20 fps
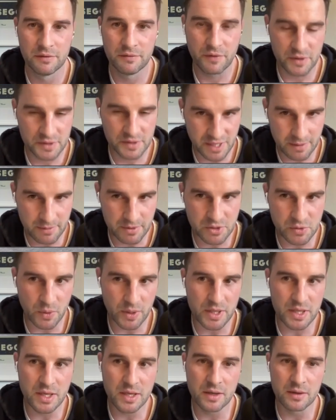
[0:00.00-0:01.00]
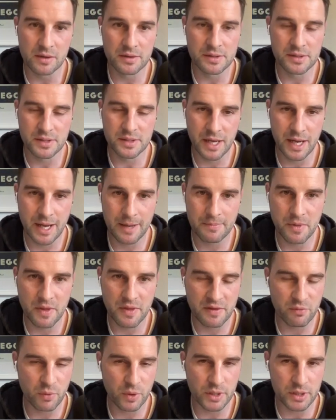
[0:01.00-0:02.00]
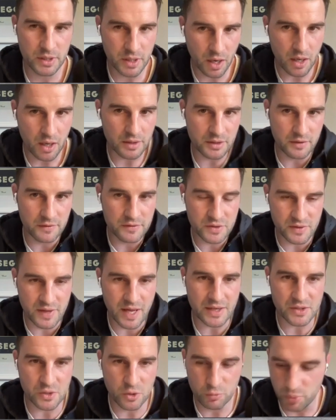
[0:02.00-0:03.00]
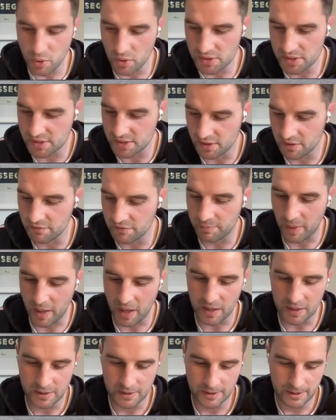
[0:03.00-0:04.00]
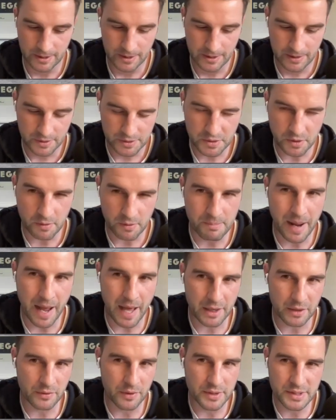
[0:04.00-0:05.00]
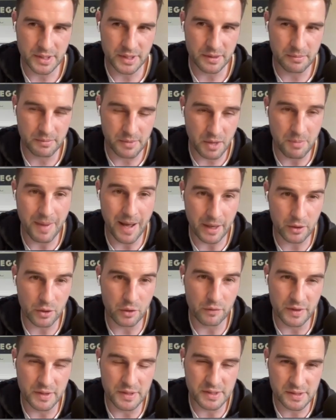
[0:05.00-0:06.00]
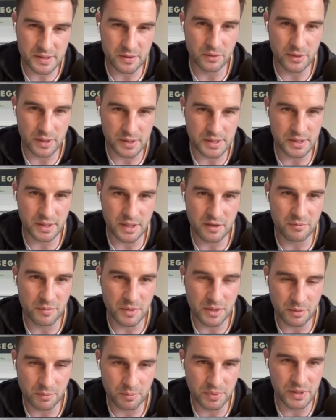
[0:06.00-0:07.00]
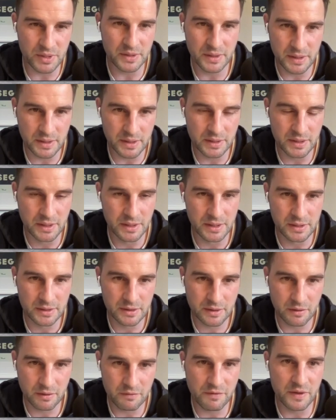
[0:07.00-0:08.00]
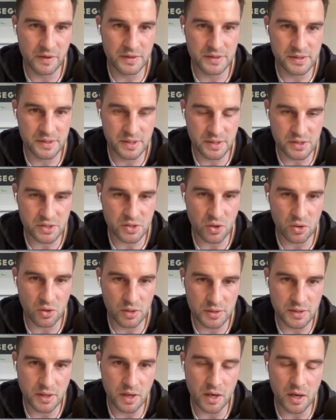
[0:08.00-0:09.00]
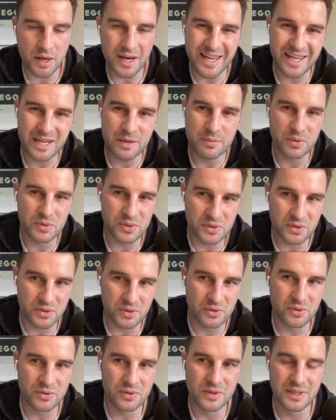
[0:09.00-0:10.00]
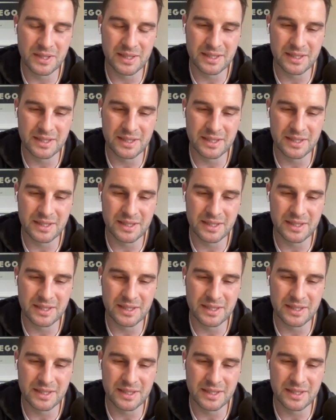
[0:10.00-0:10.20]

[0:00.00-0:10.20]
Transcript: first time in twenty years, um, that they've won in Cardiff. So that's all positive, but the sort of manner is it the manner of it still doesn't leave me completely convinced that Scotland are able to